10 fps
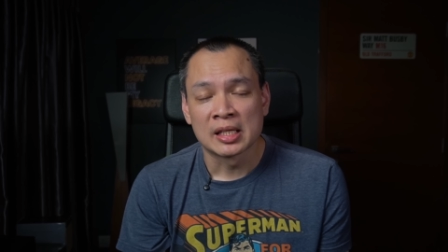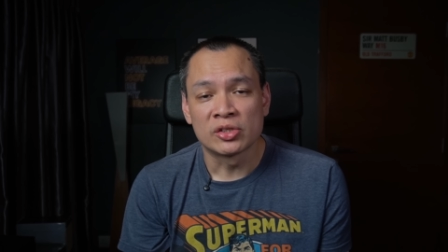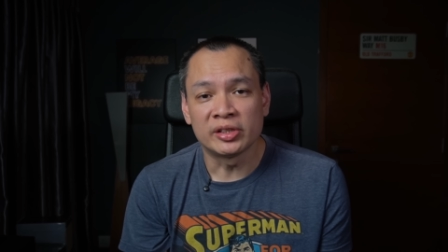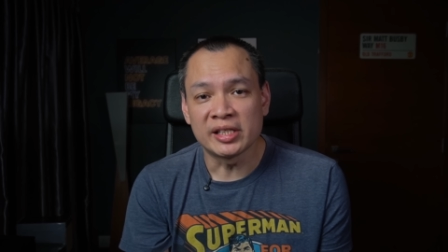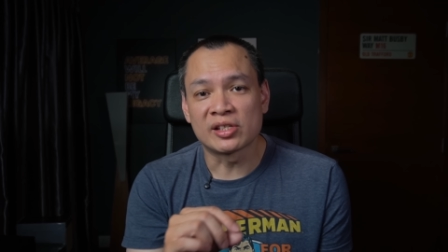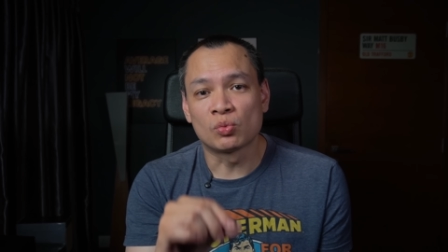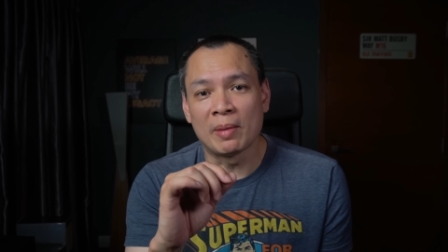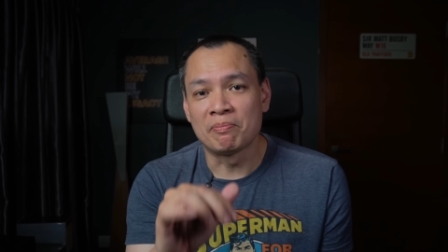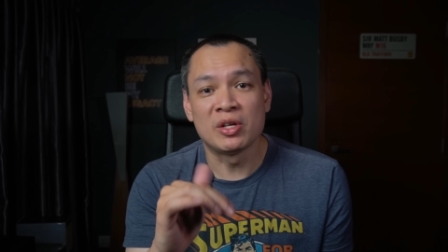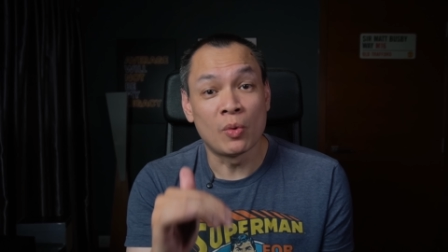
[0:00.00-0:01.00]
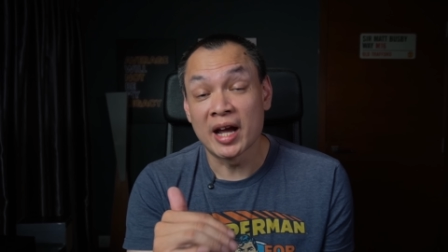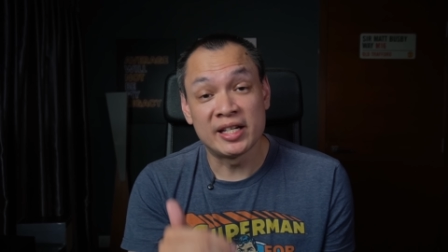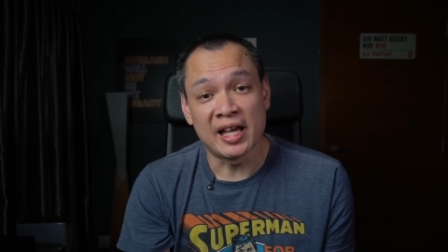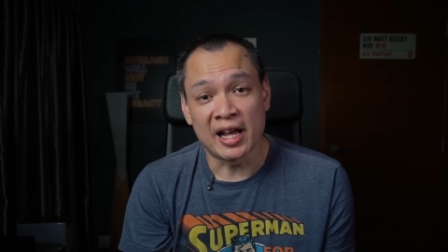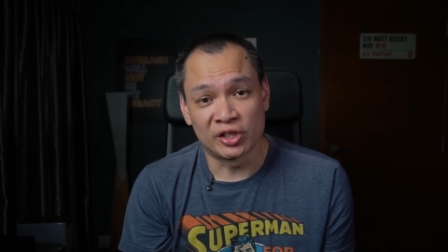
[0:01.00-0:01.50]
So this is what
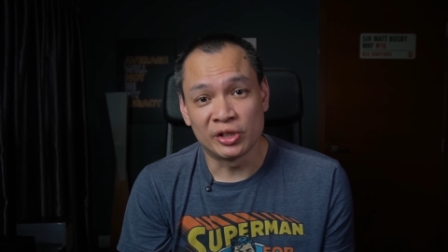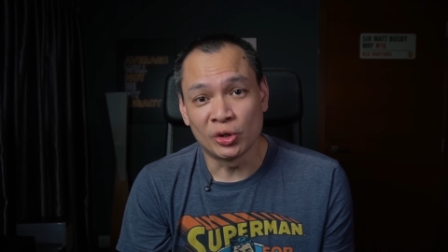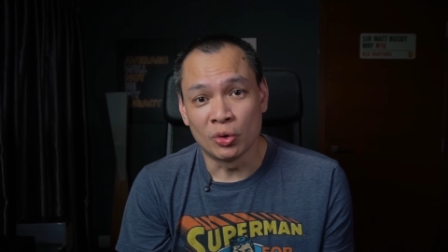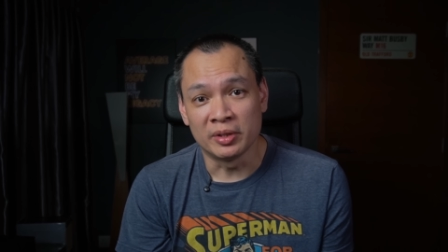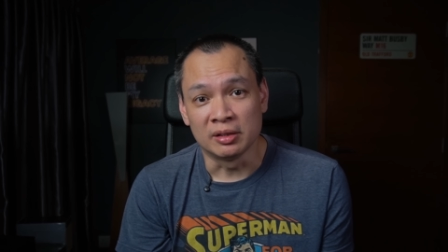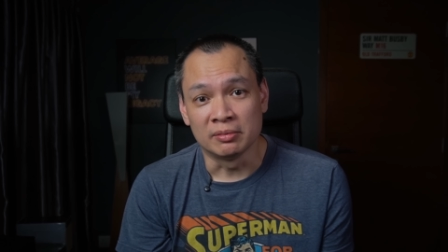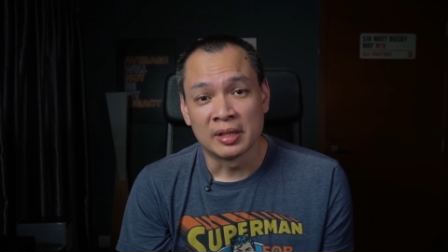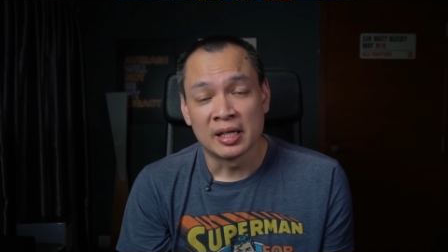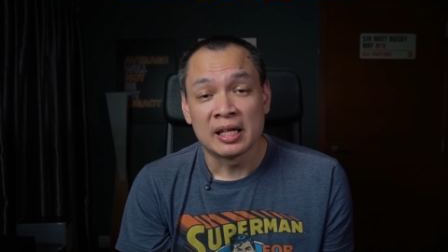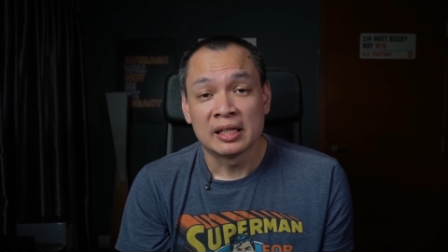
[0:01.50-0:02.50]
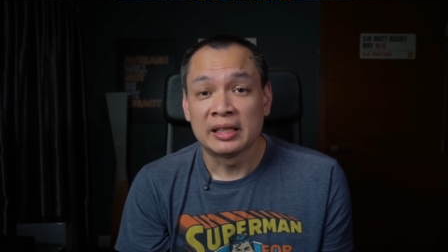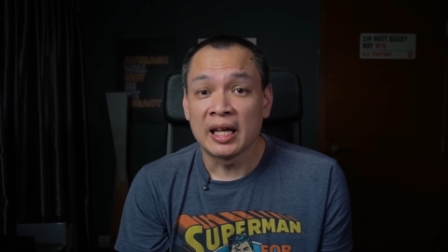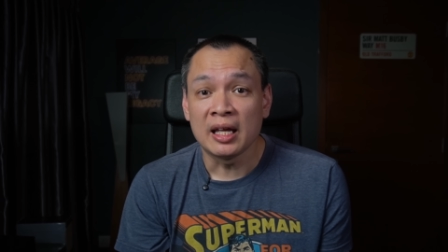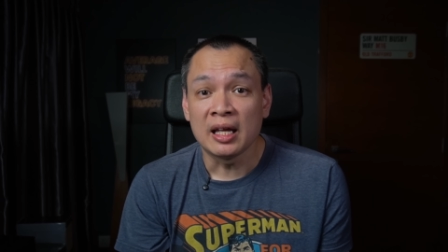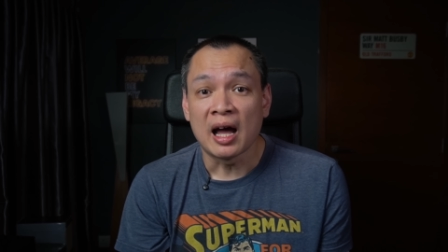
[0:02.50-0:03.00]
BYD actually told me.
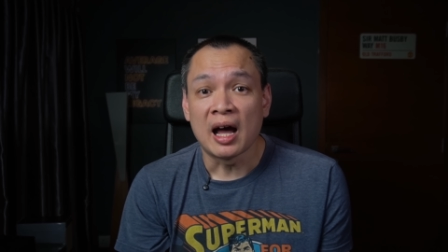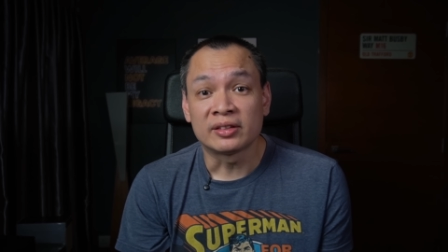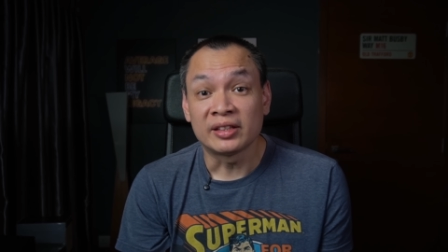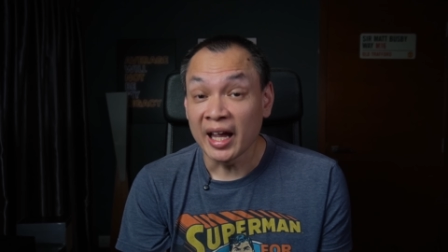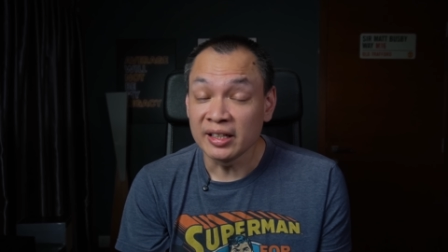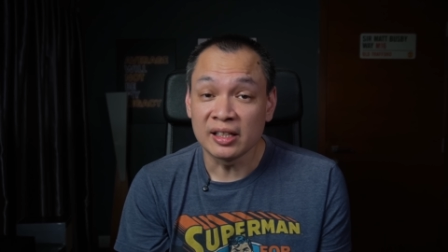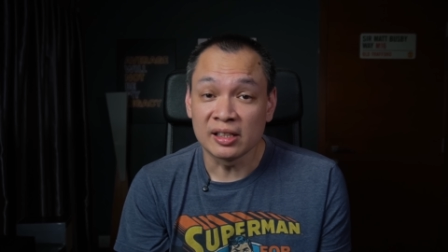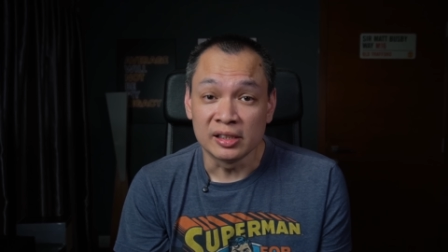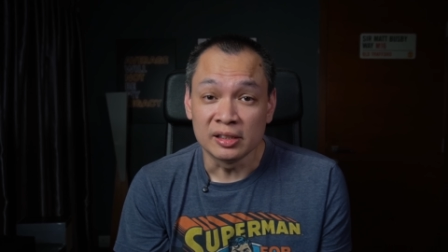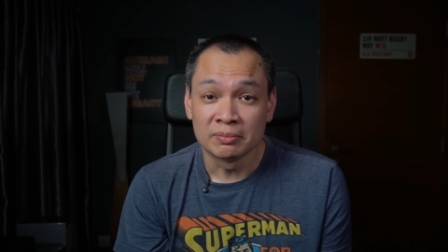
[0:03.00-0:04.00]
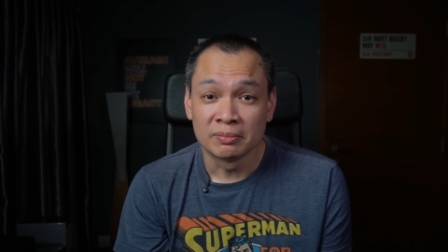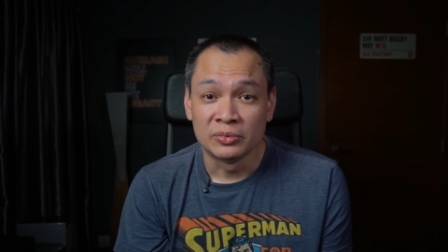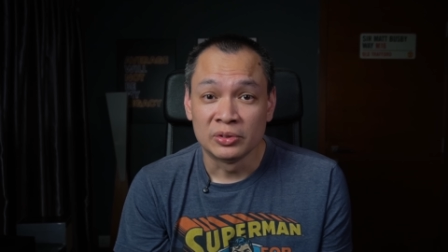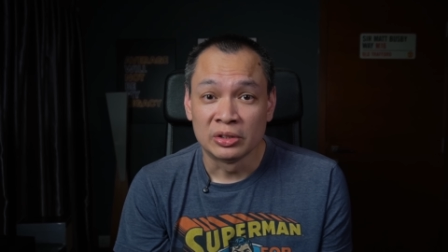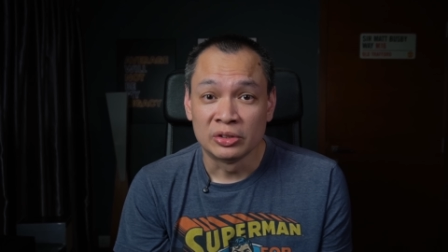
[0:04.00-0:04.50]
They are technically
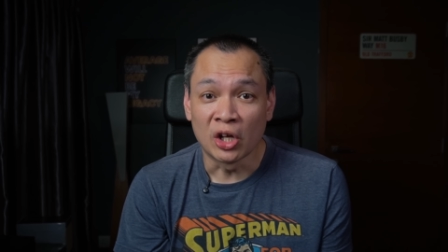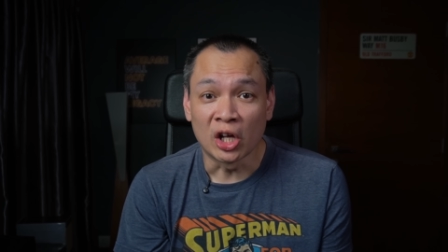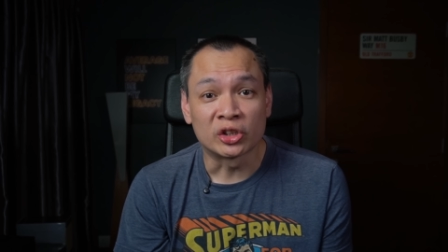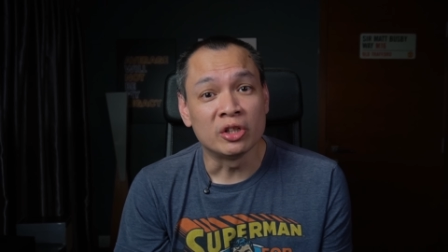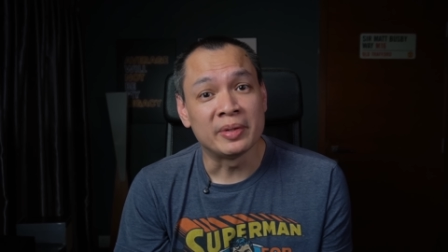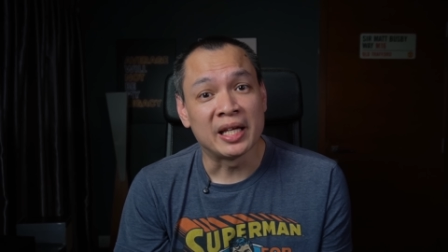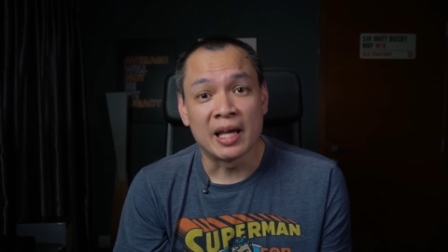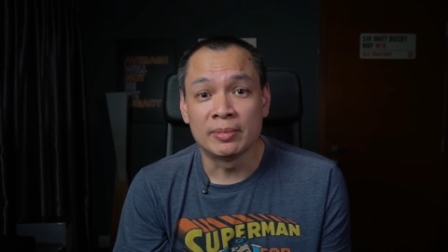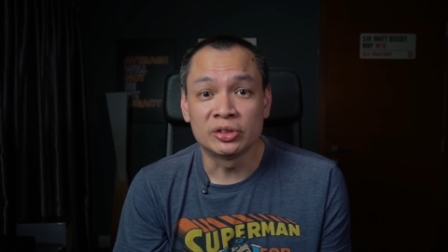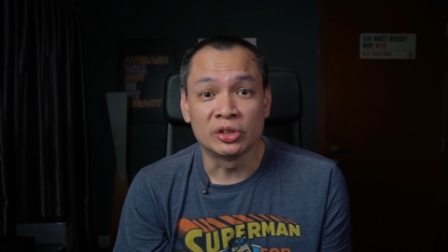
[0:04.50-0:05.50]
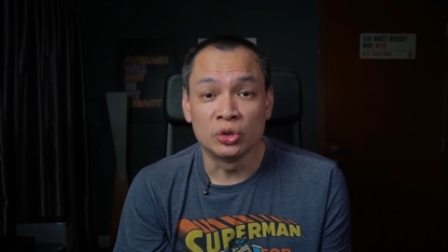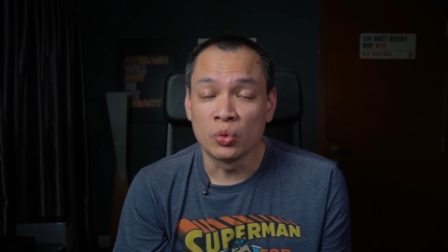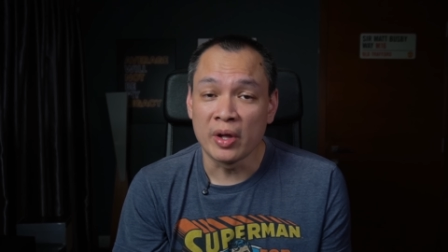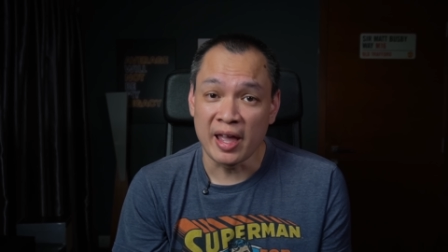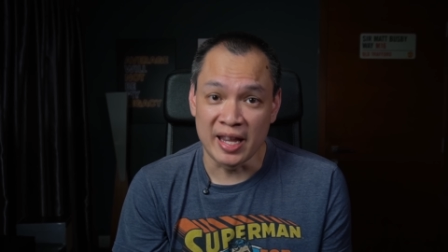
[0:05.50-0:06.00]
not going to be able to
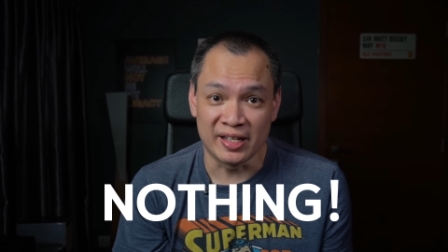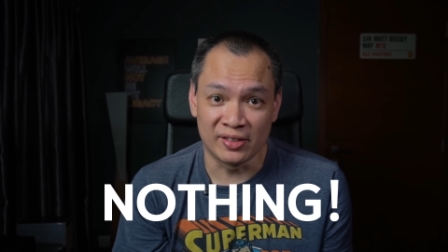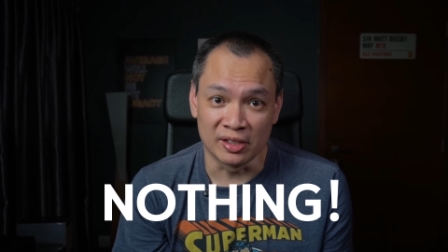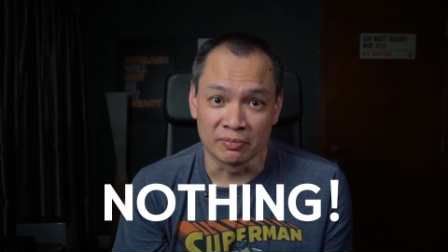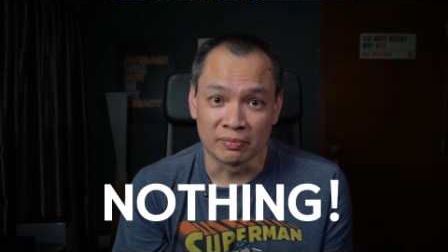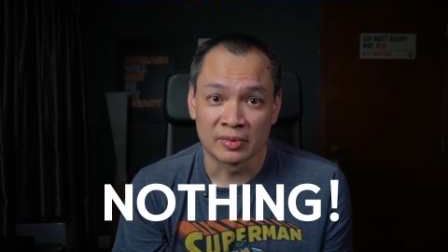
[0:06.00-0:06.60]
do anything.